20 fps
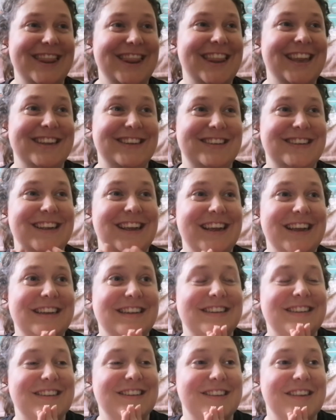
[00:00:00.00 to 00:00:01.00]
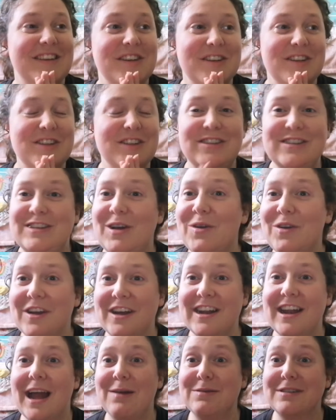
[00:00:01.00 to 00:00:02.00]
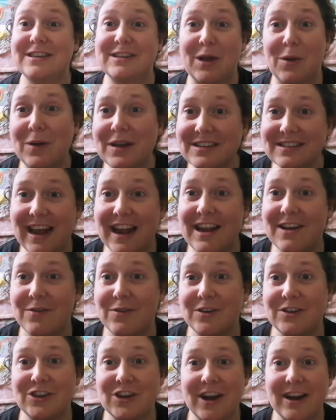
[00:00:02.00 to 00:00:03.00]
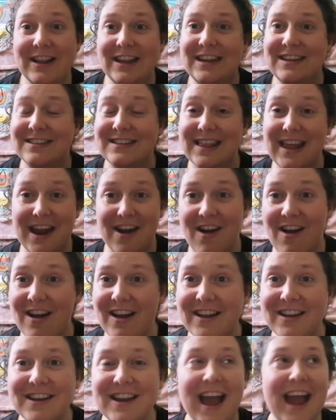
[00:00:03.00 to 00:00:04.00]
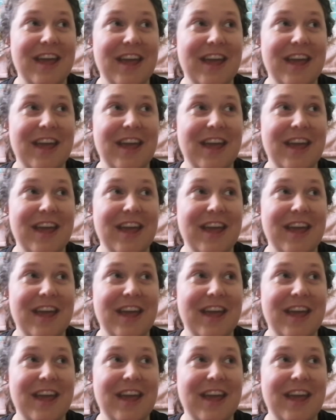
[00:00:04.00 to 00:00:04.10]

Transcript: This is so good. I'm so excited for Charlize Theron.